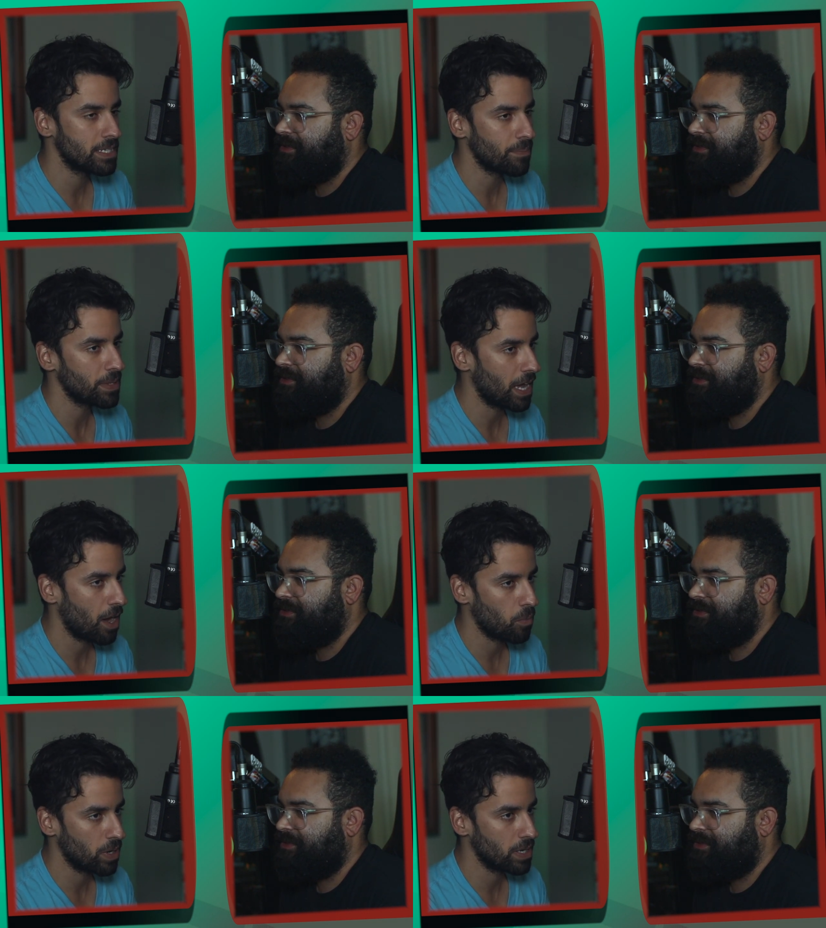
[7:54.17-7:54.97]
Speaker 1: something I
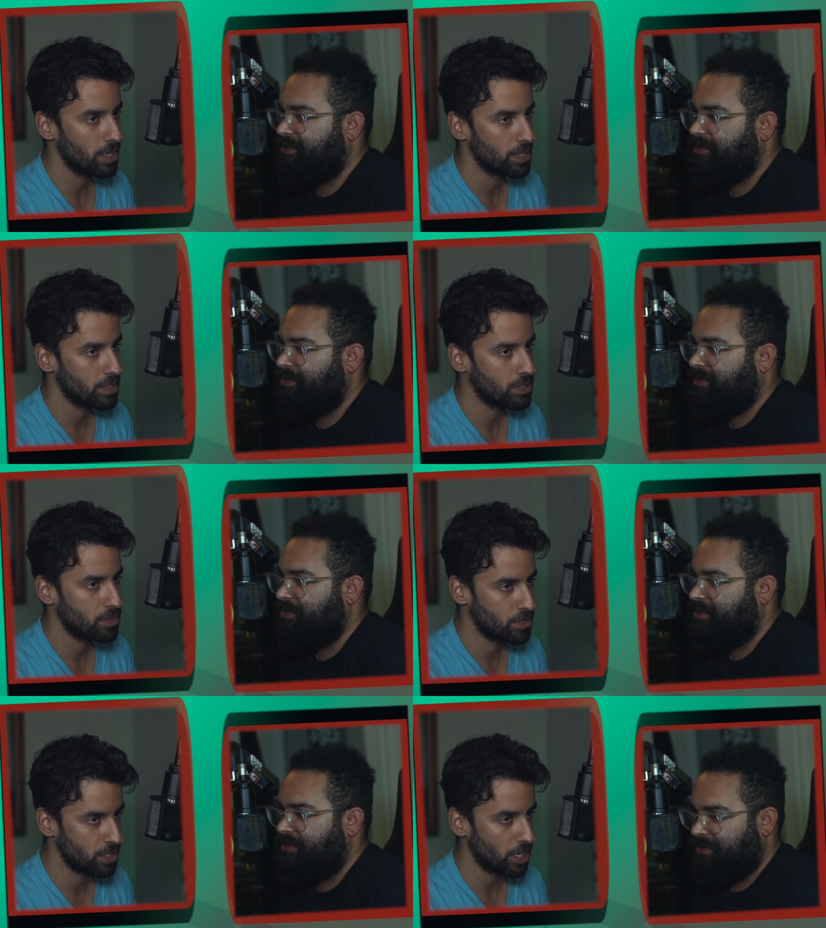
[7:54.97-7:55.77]
want to
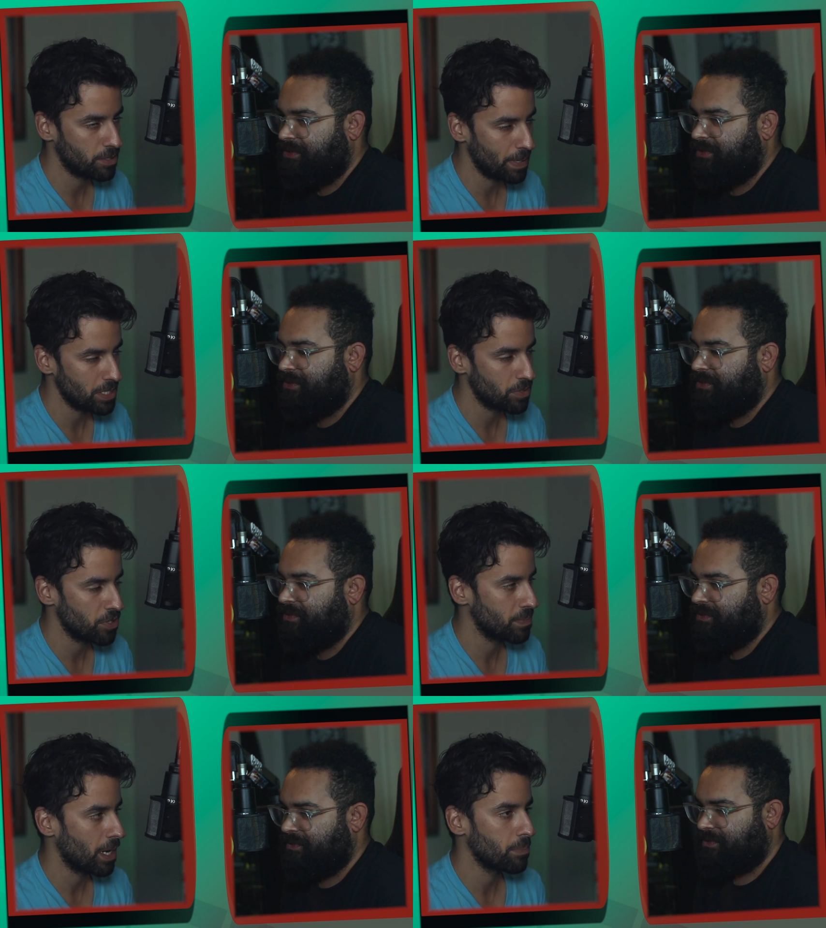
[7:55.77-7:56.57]
touch base with you
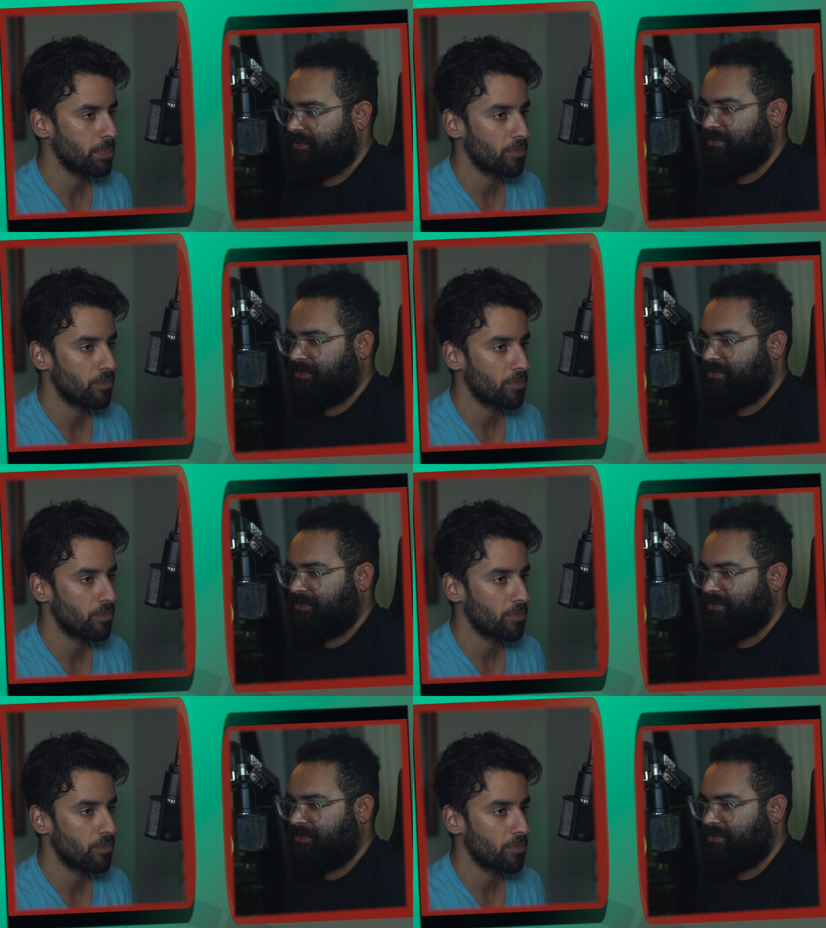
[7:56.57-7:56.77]
about, but